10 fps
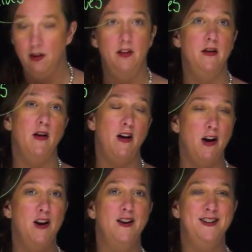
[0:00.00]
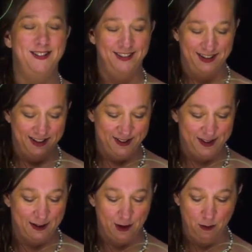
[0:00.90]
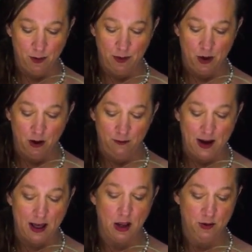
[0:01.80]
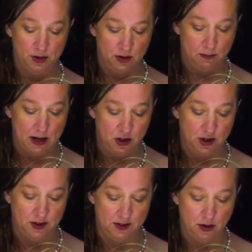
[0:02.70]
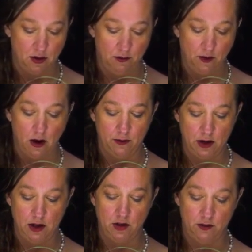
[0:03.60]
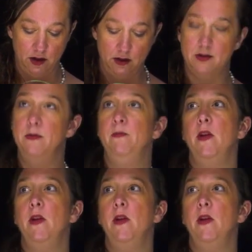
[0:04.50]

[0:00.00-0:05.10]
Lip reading: There are 7 what we call values or dimensions that are involved in each of these.